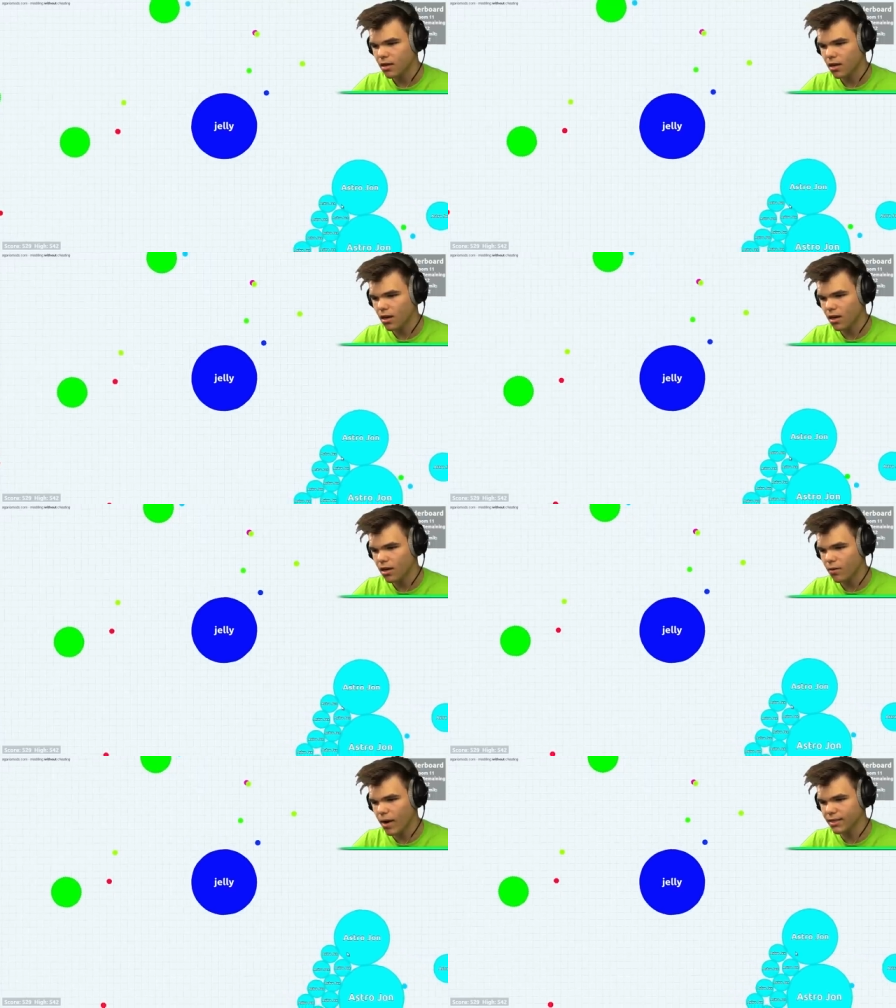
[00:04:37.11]
Uh,
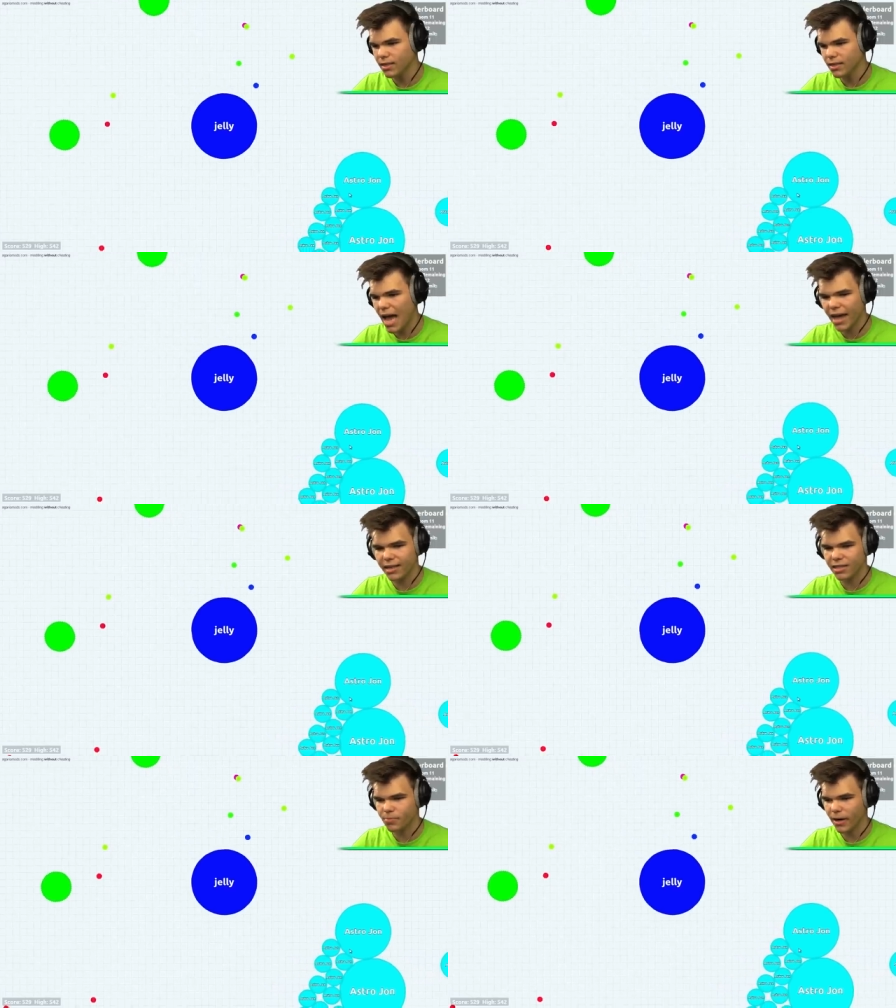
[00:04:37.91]
why is it
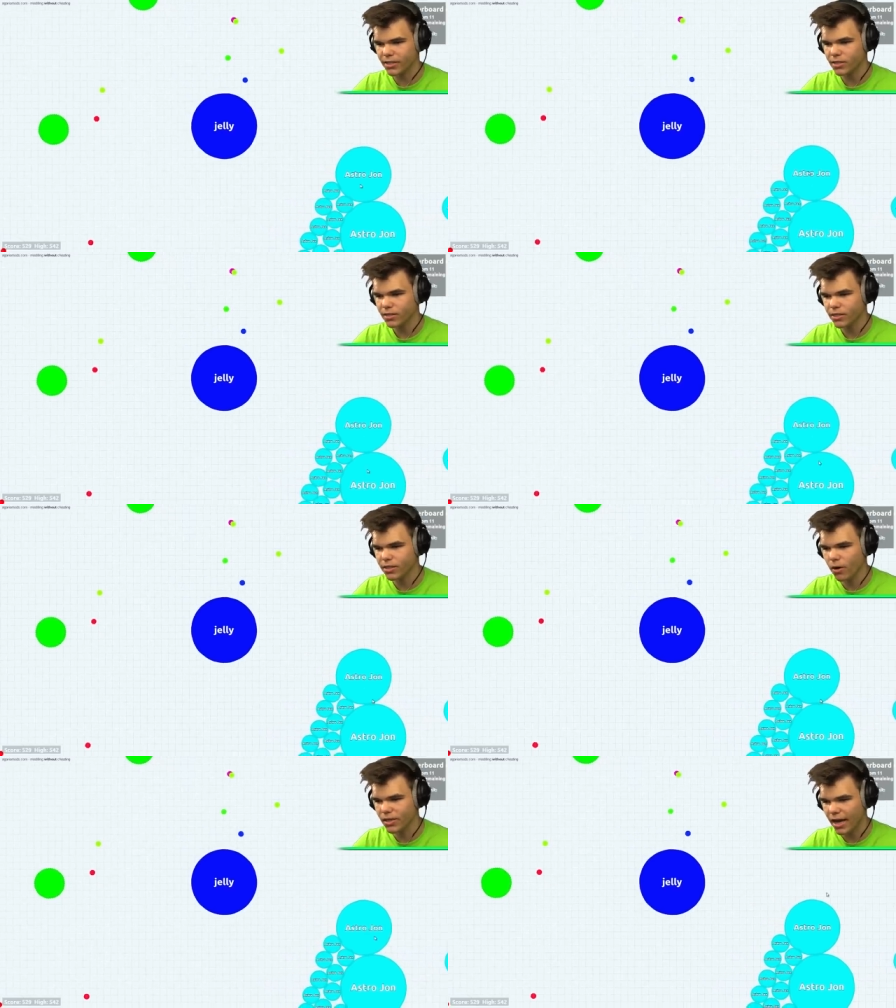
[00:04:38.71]
lagging this much? Just
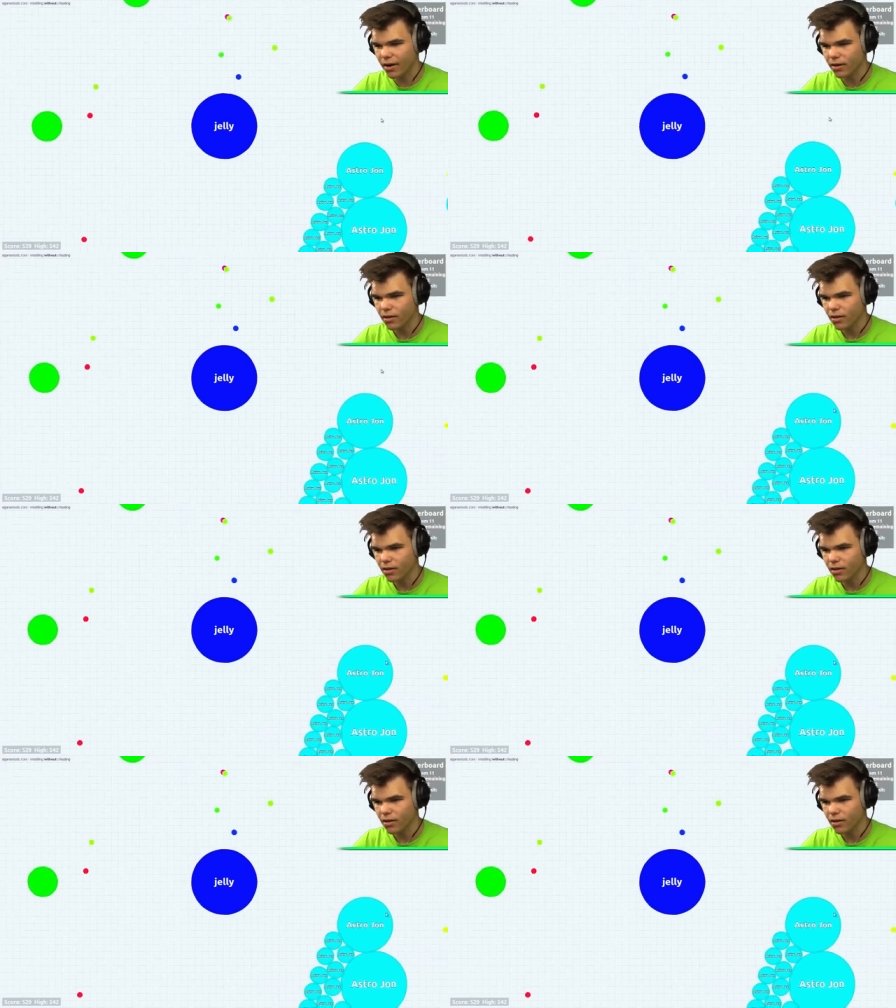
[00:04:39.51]
go there.